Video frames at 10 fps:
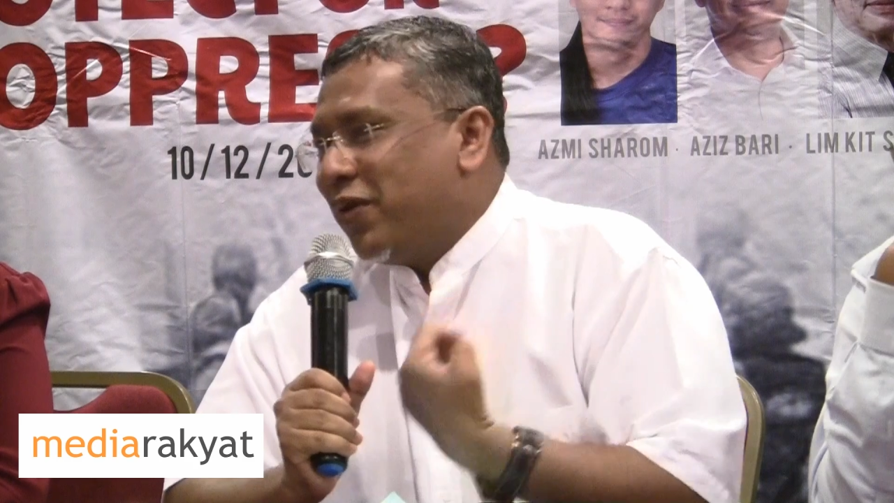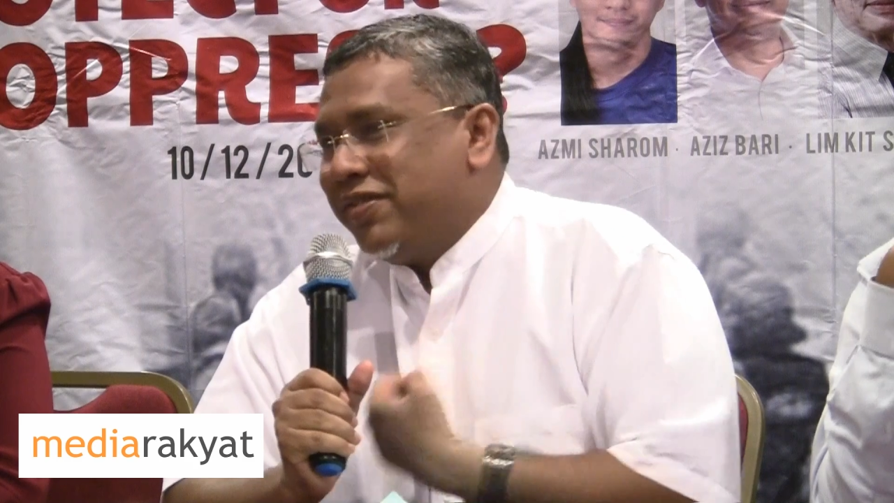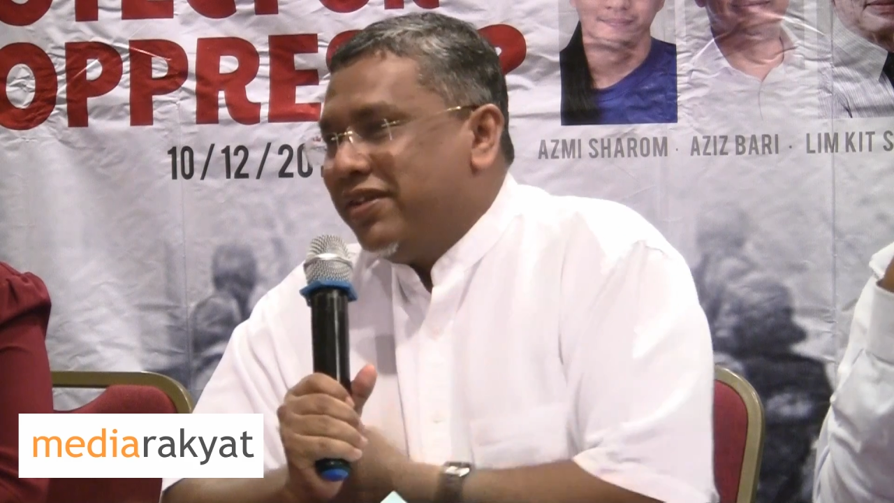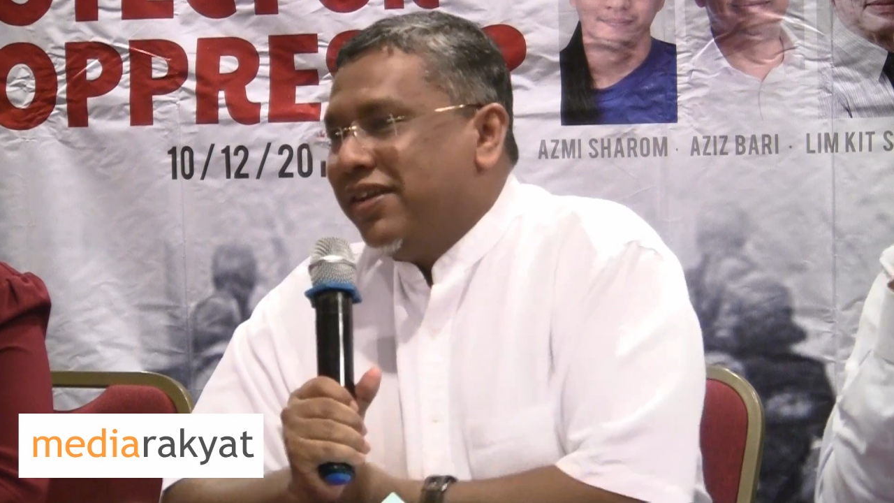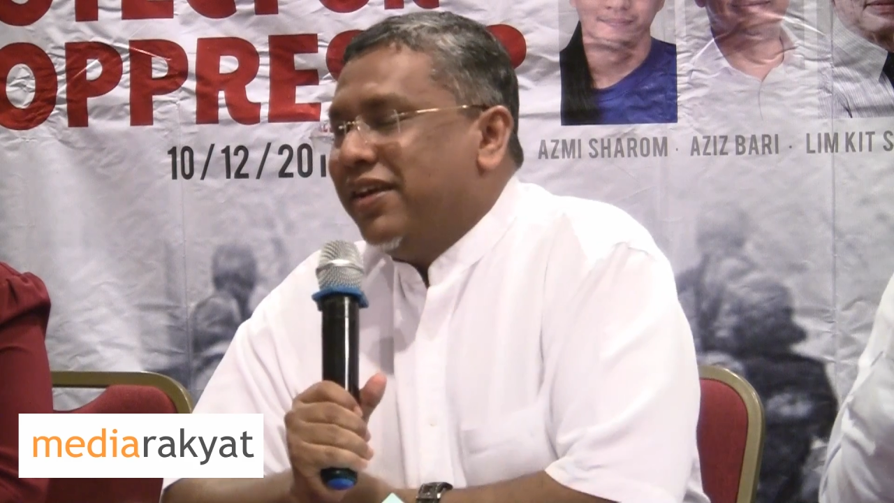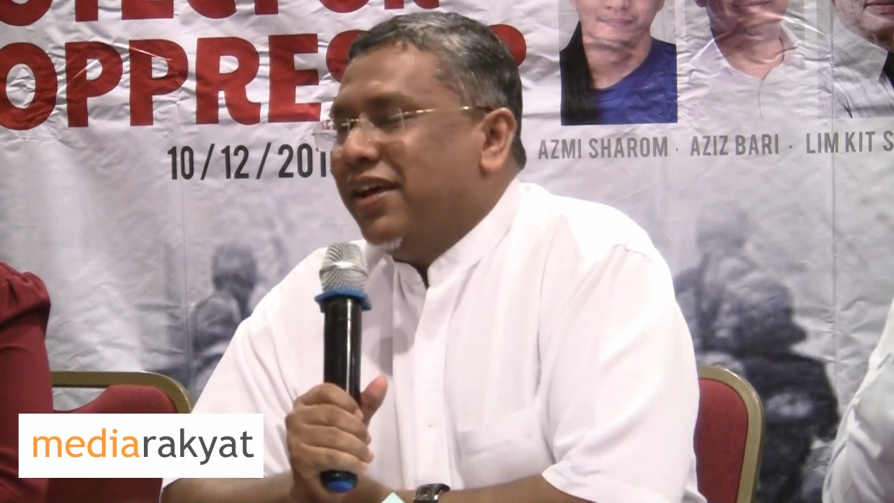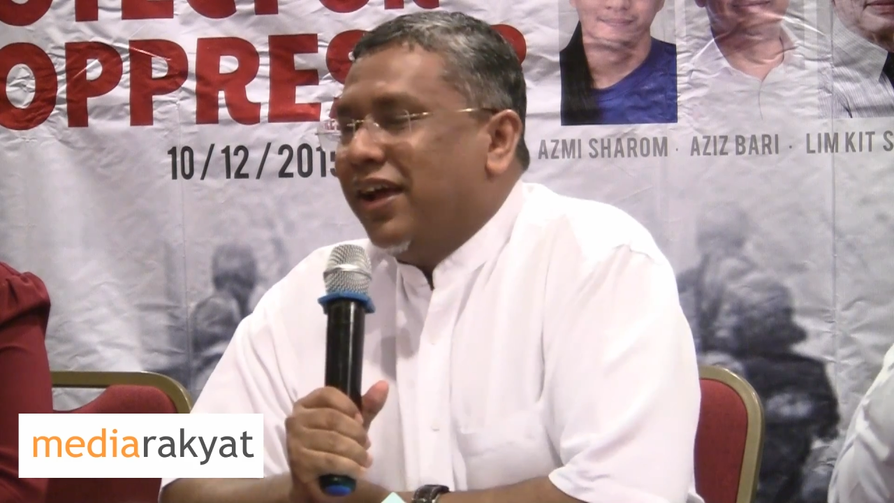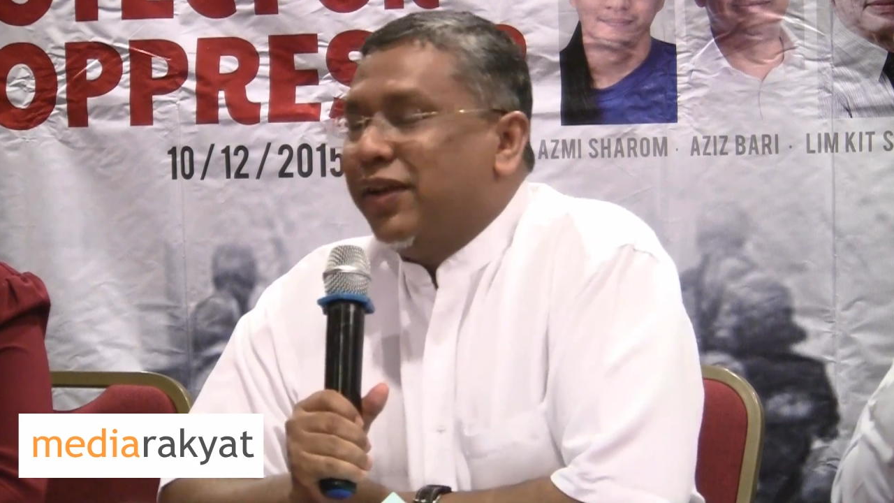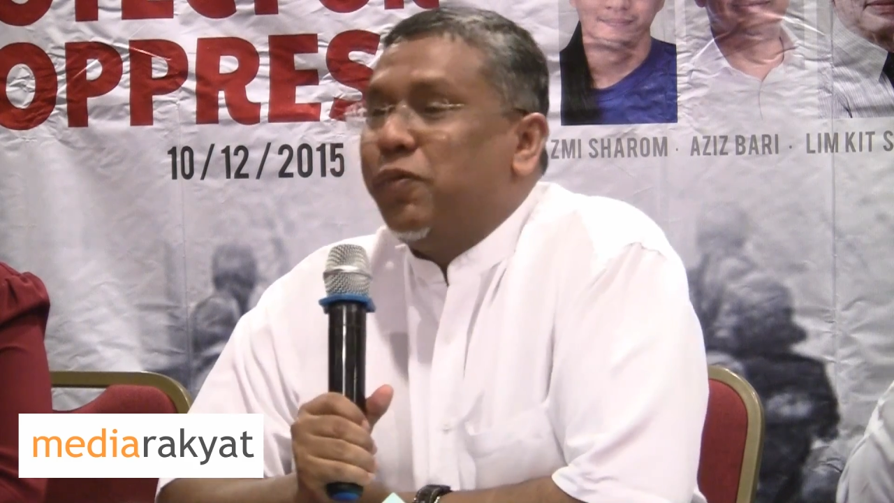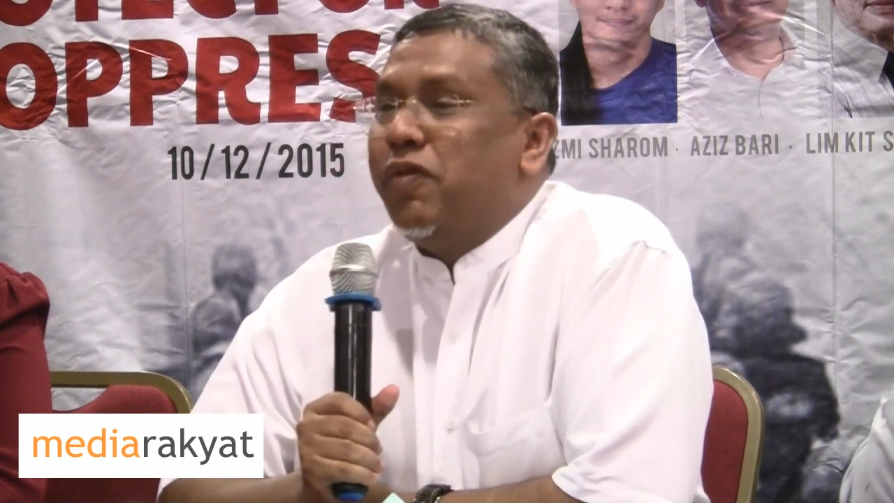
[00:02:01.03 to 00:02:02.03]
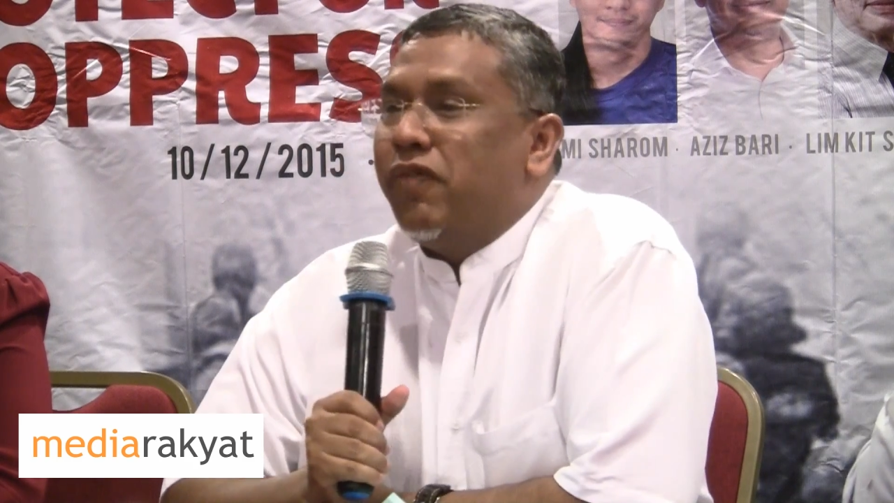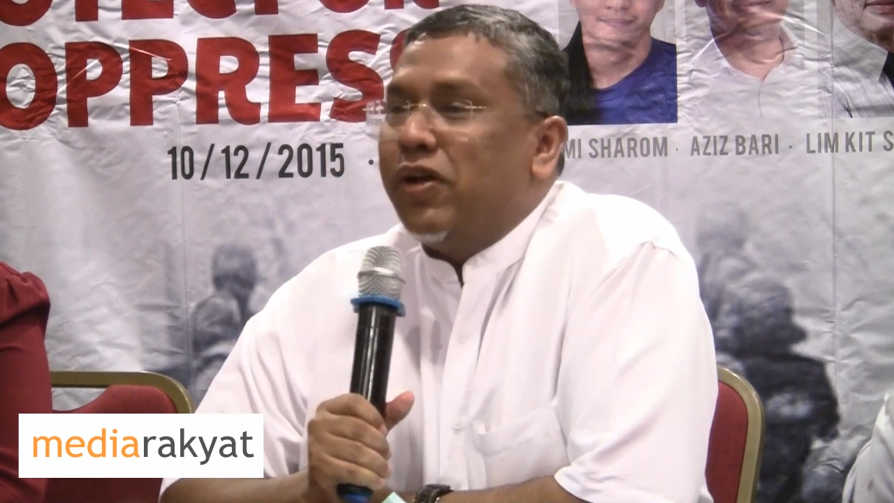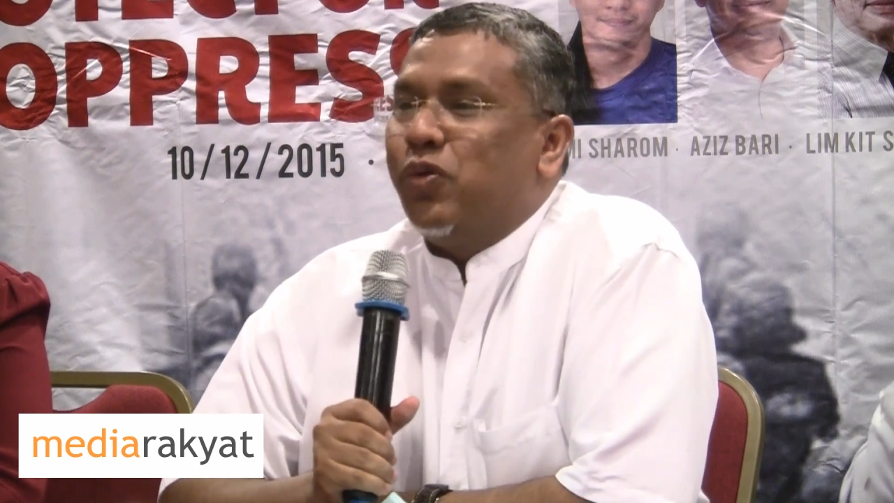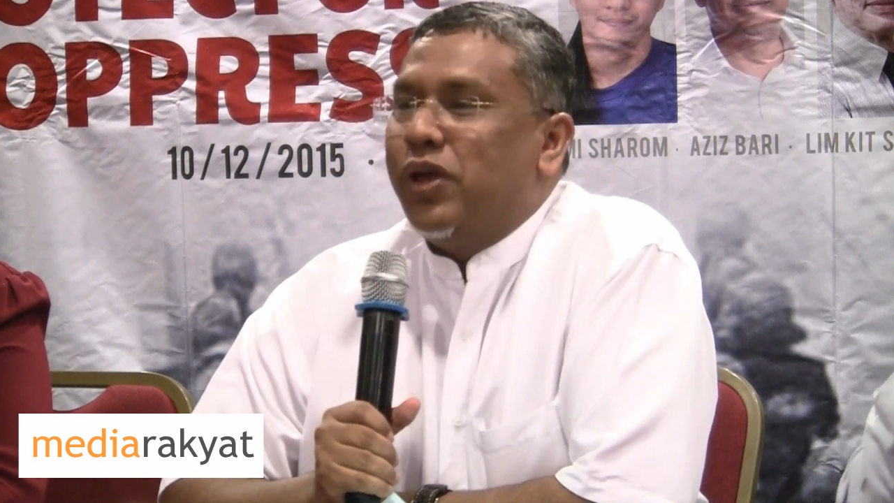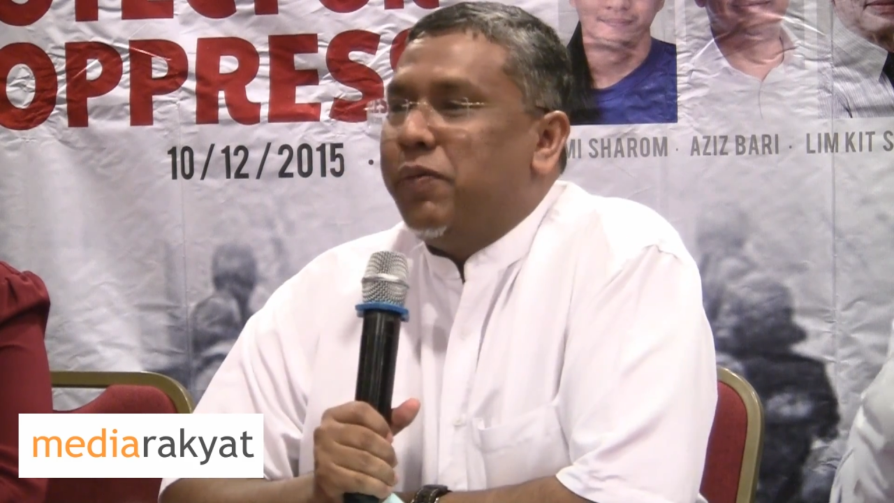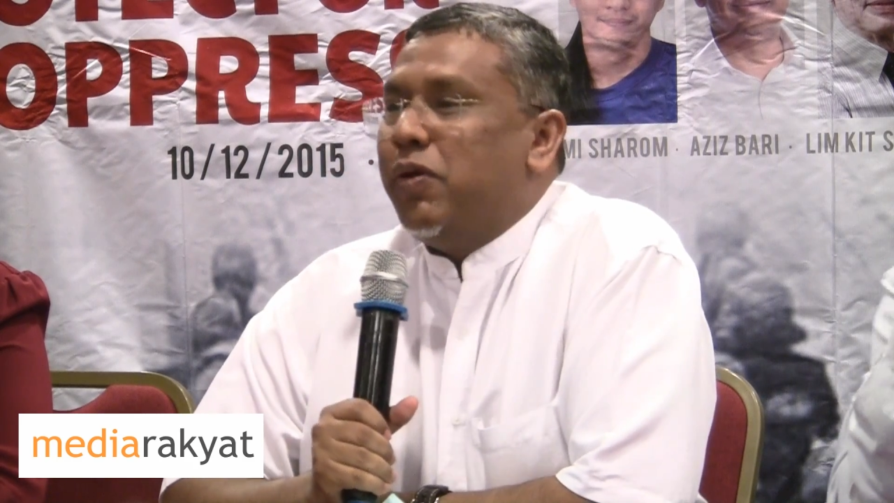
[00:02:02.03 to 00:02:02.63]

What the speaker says: question. And to be fair to him,